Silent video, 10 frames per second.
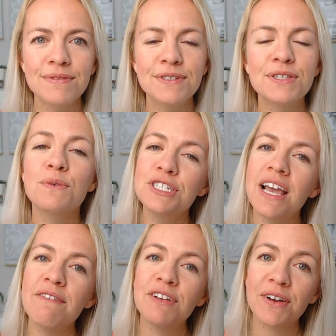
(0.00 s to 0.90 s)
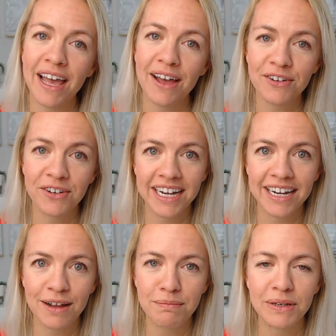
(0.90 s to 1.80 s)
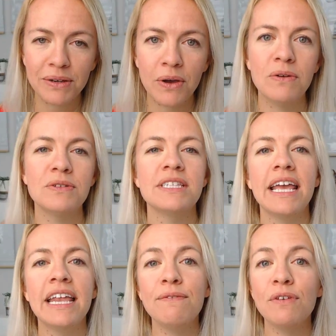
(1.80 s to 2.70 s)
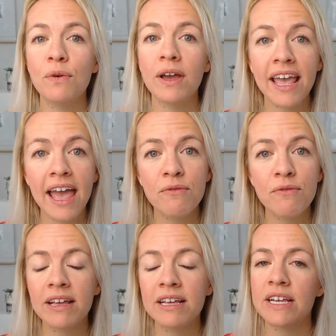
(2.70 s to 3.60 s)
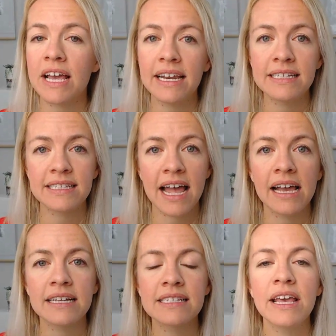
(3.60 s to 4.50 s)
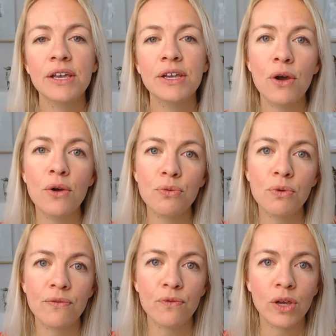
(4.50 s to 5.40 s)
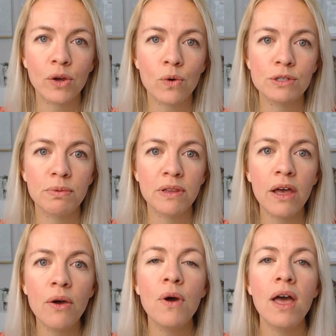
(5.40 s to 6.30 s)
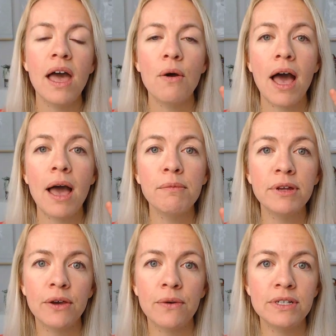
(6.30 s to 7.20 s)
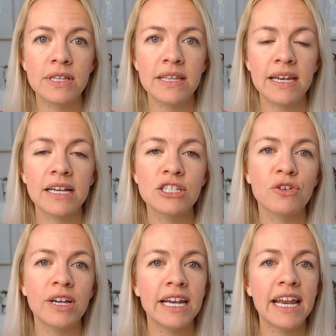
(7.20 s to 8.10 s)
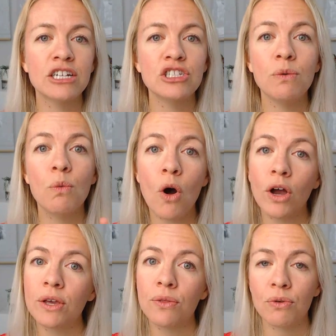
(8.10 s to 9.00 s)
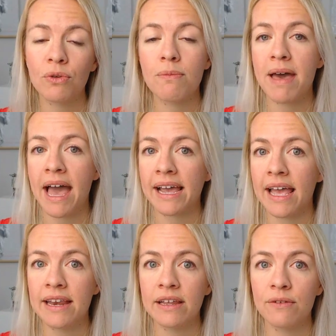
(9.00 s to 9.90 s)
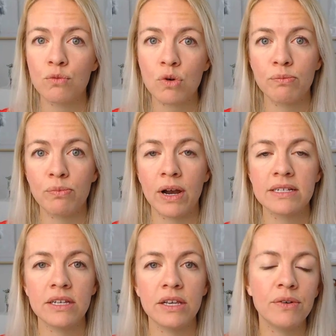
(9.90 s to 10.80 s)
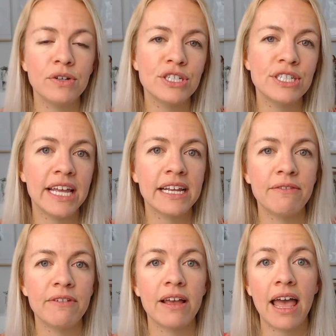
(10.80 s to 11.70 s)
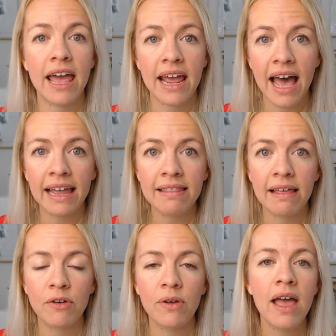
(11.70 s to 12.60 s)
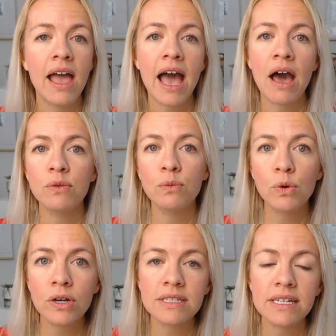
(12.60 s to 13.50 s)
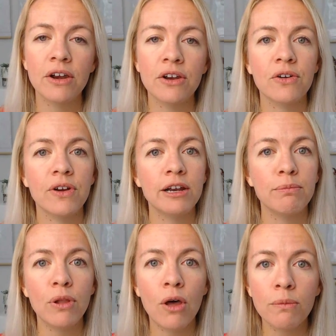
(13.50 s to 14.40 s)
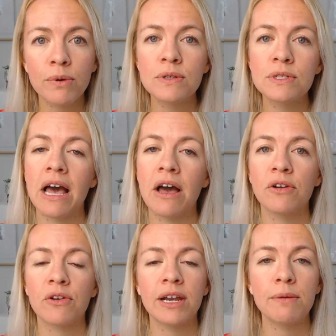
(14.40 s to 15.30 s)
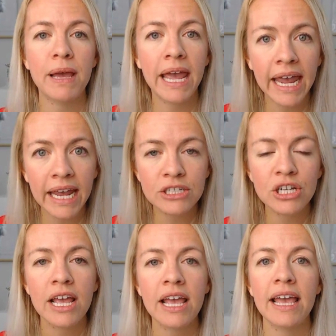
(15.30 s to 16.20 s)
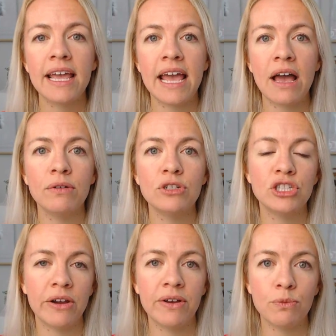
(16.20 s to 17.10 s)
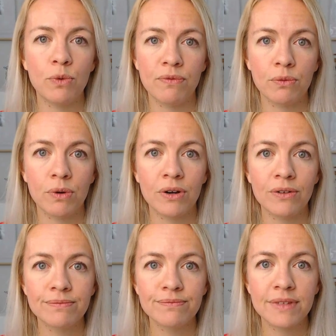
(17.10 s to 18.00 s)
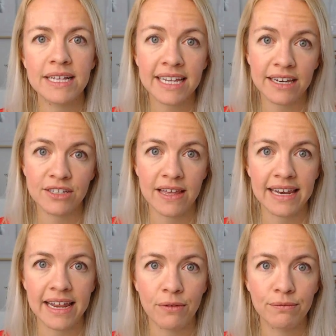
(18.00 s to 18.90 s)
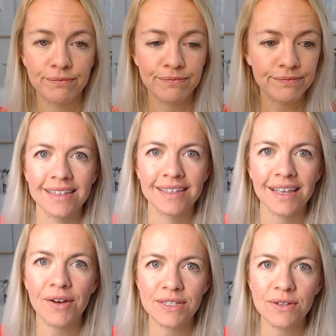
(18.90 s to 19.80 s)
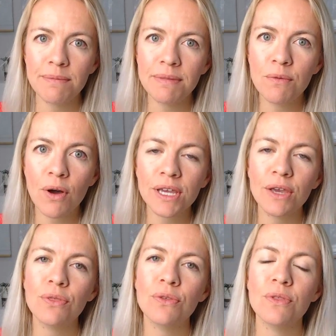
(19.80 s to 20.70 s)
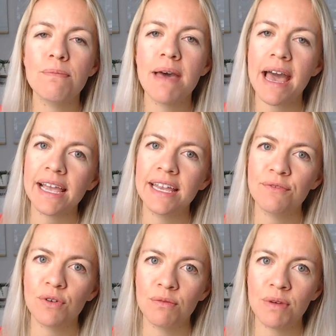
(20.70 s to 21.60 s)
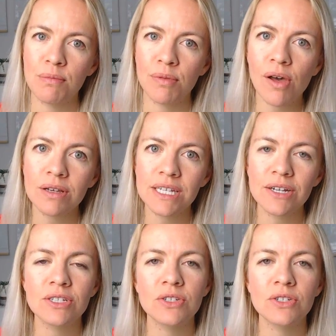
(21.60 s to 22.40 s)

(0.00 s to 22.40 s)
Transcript: So once you have your account created on Bluehost, and if you again run into any snags, go through the free course below. I'm going to go into the next screen and actually walk you through the back end of WordPress so you understand kind of at a high level how it works, how to create a blog post, how to create a page, and how to share it with the world. Let's get into that now. All right, so let me walk you through the back end of one of my blogs here